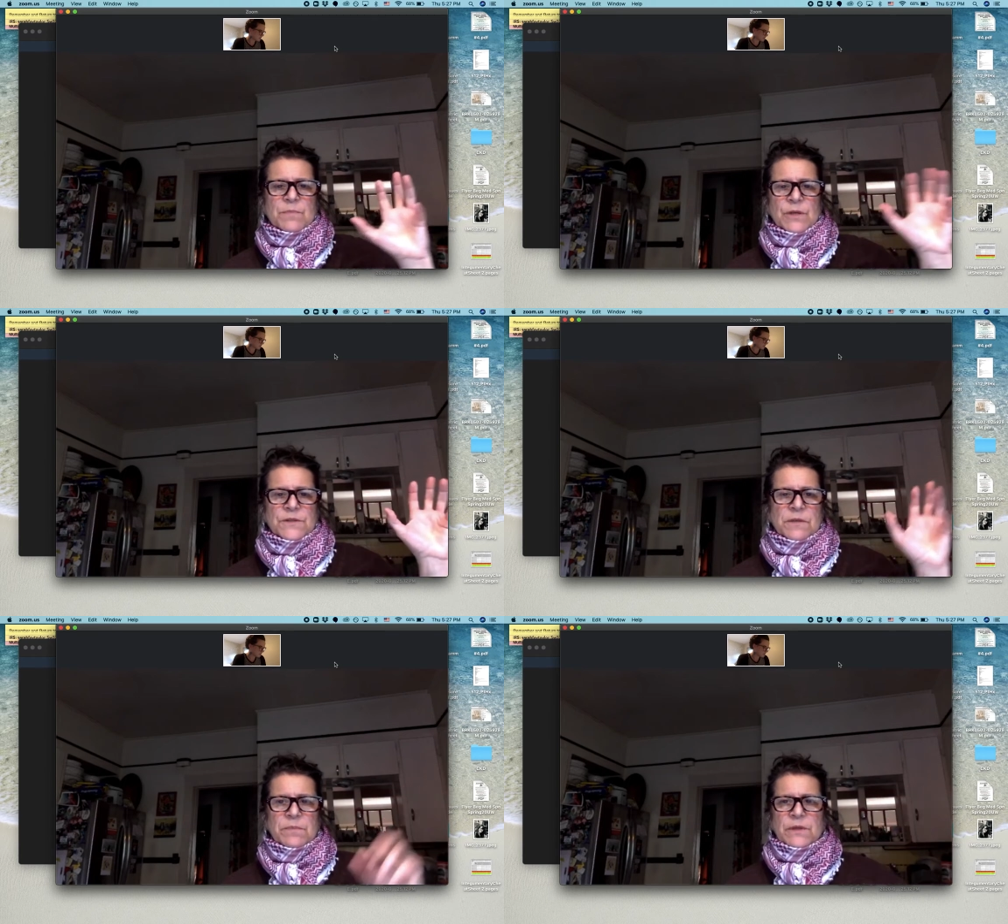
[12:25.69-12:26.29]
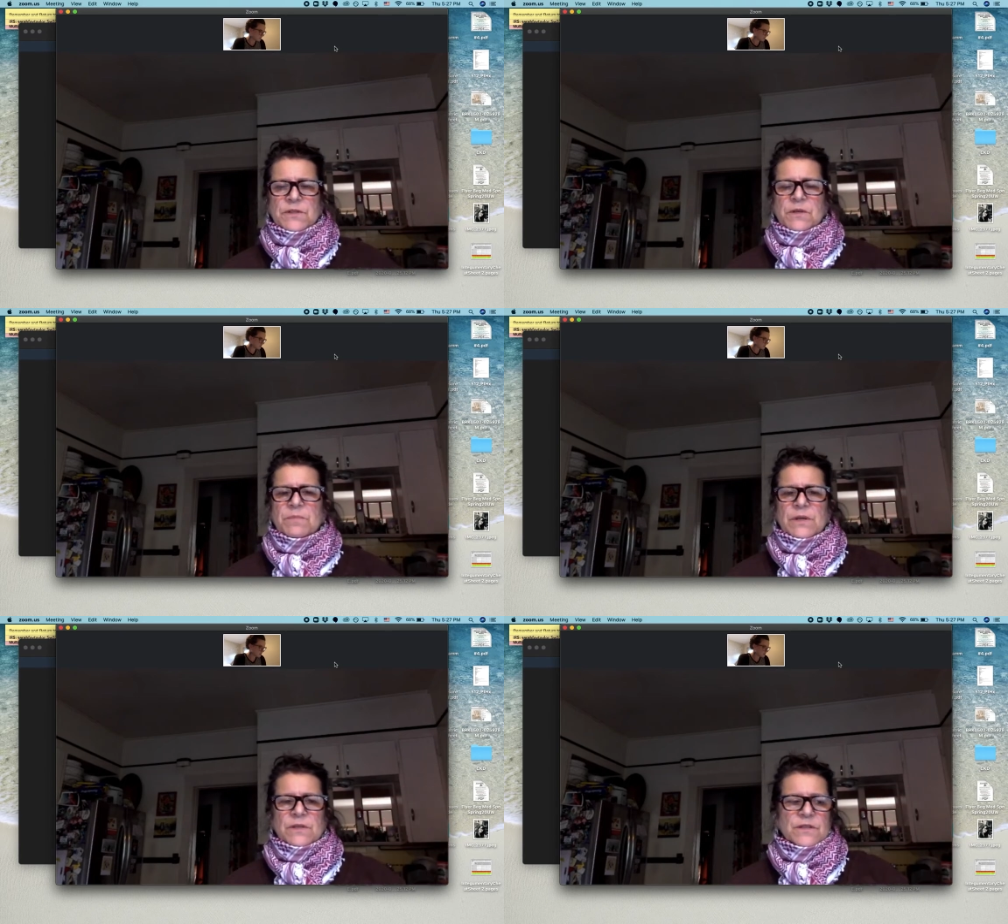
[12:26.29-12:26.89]
builds and builds and
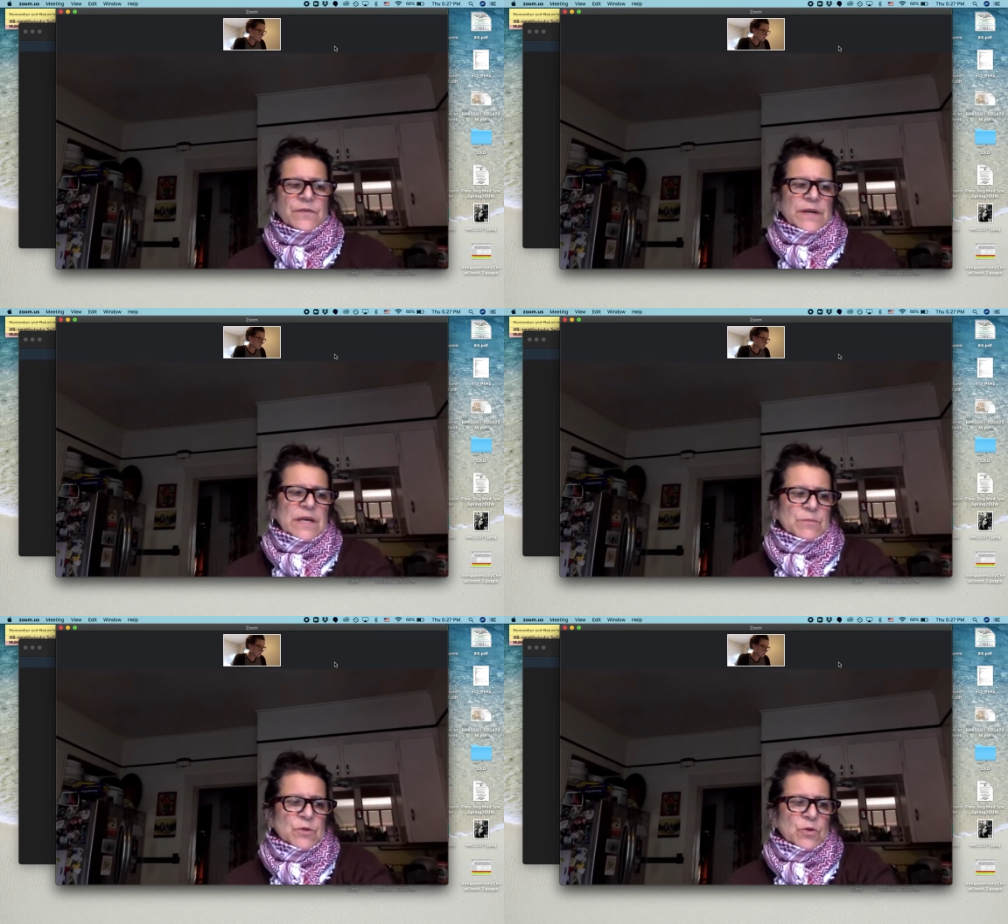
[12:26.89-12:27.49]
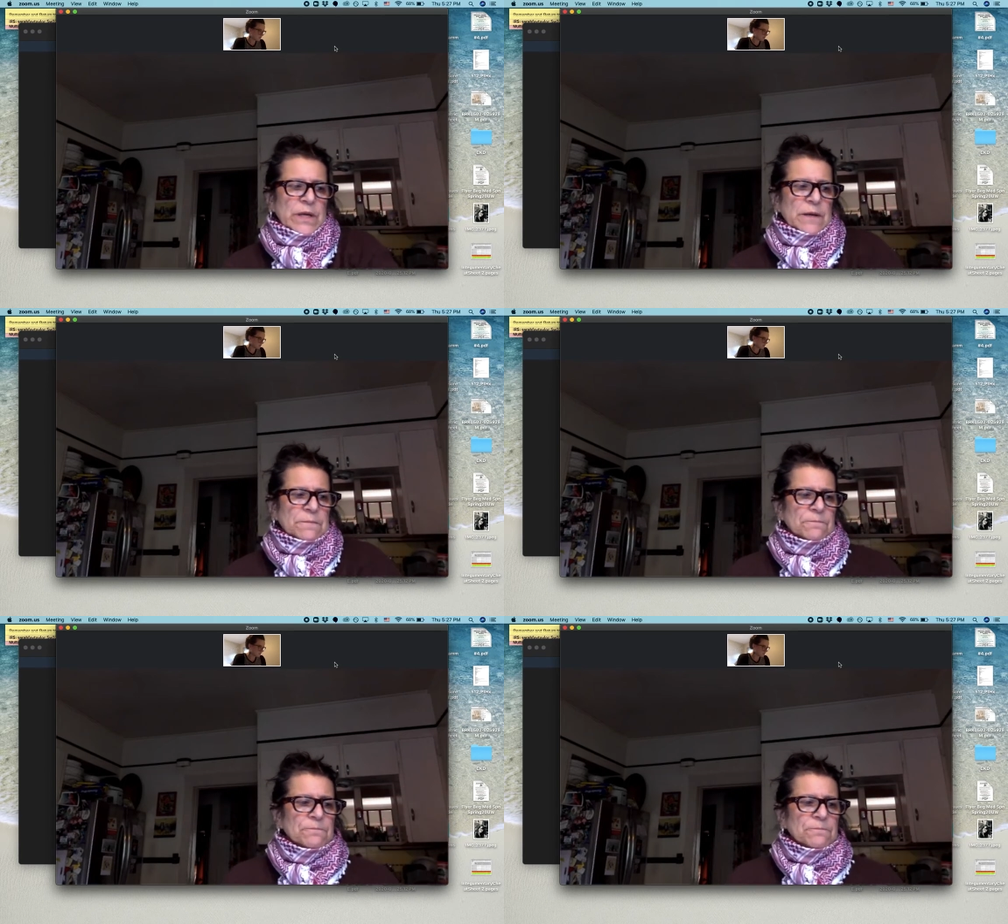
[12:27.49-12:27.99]
builds if I keep doing it.